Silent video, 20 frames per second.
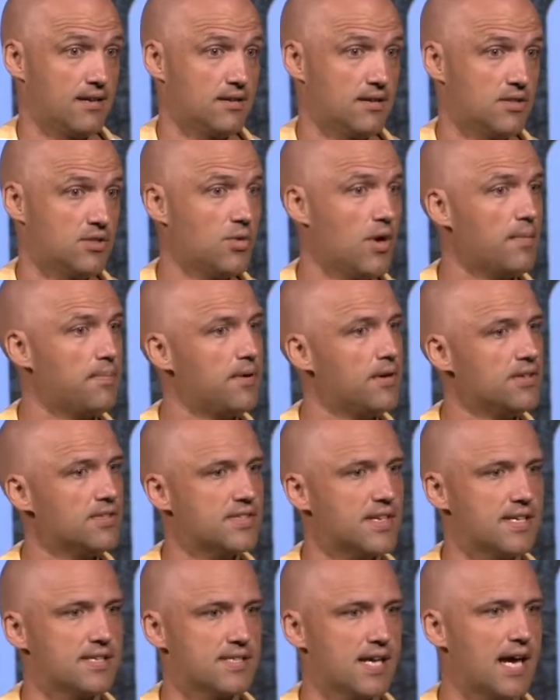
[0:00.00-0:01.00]
That's why Paul
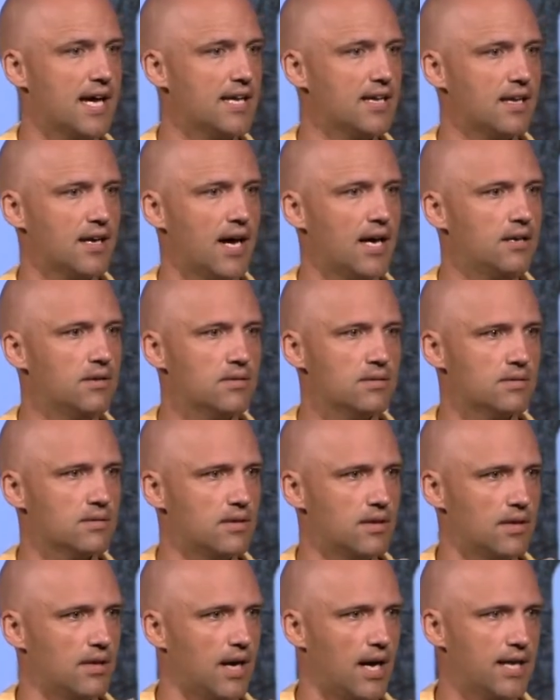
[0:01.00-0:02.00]
says,
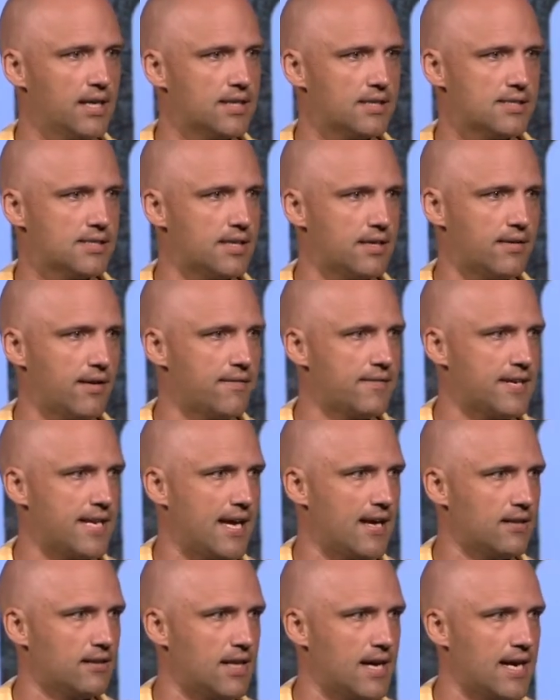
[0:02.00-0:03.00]
I consider every day
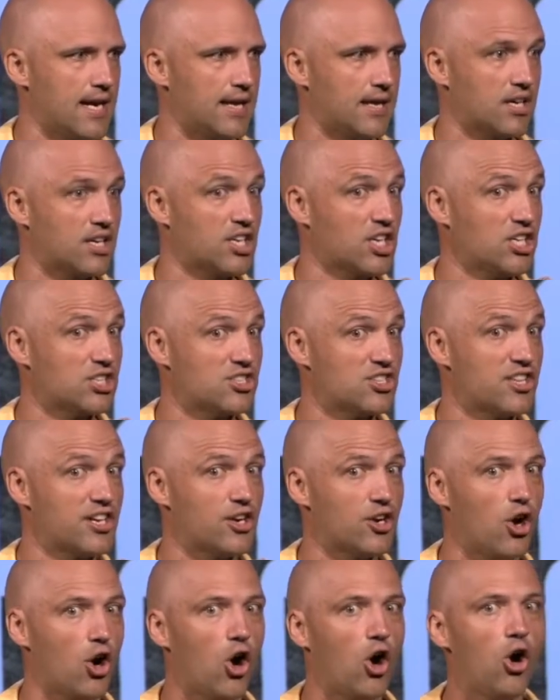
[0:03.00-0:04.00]
alike, because
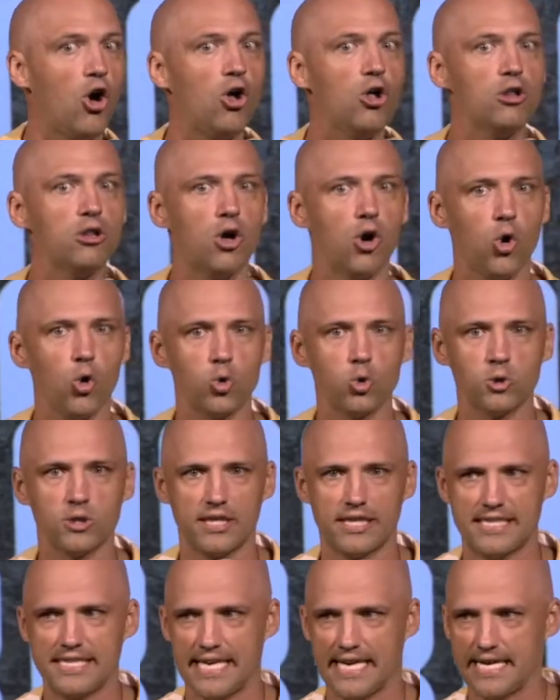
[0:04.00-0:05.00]
they're all
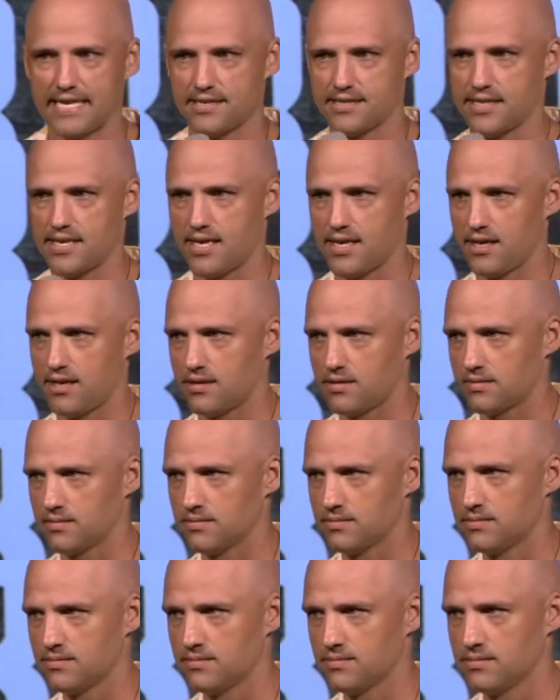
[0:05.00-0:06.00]
holy days now.
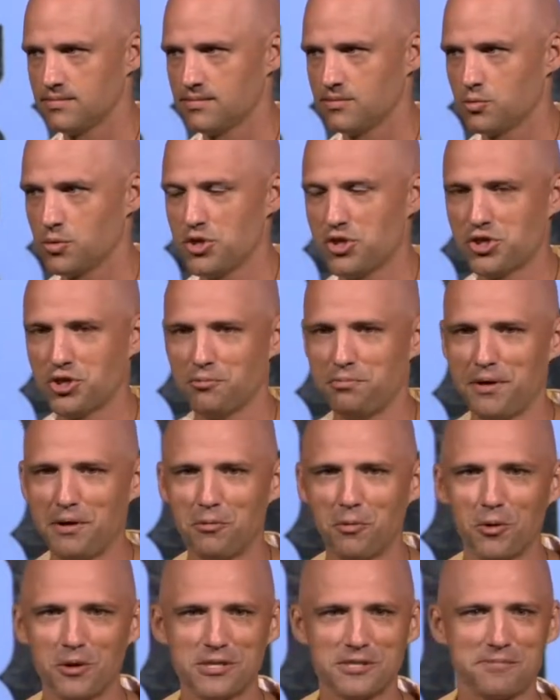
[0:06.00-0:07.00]
We should be
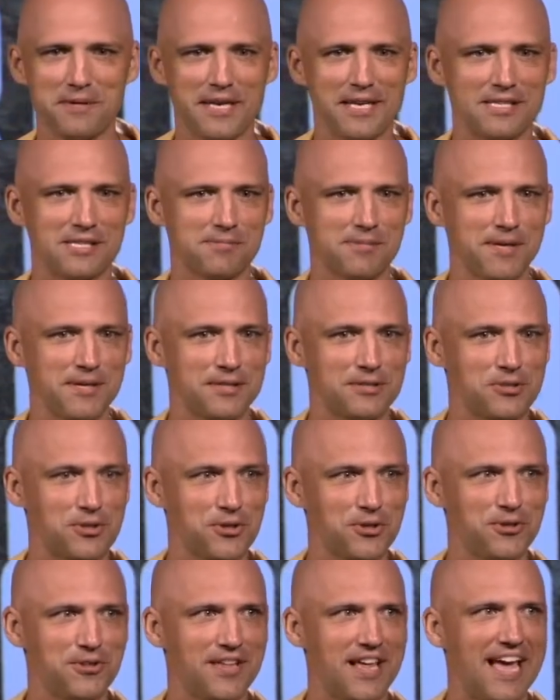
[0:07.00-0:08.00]
worshiping in spirit and
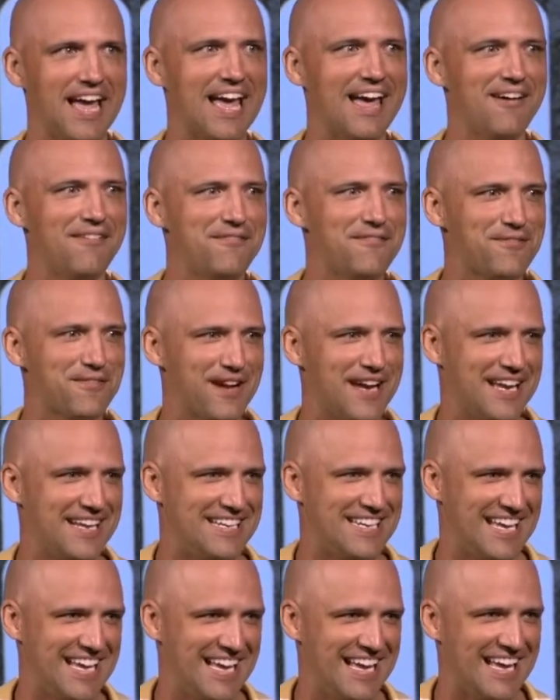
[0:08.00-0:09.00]
truth every
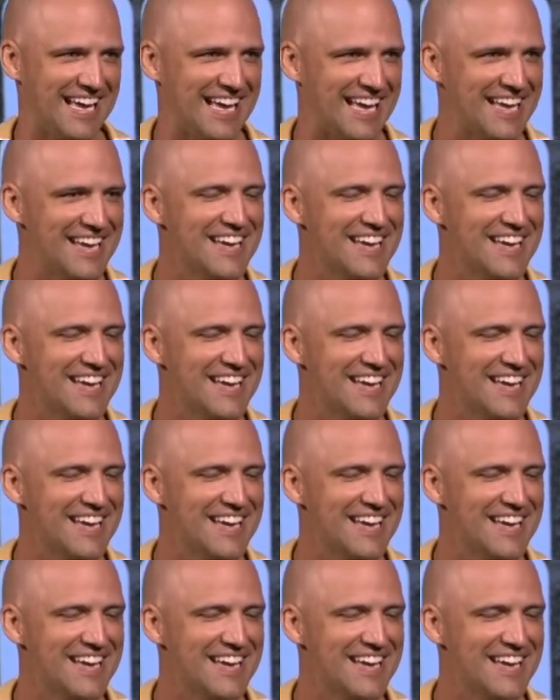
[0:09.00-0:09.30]
day.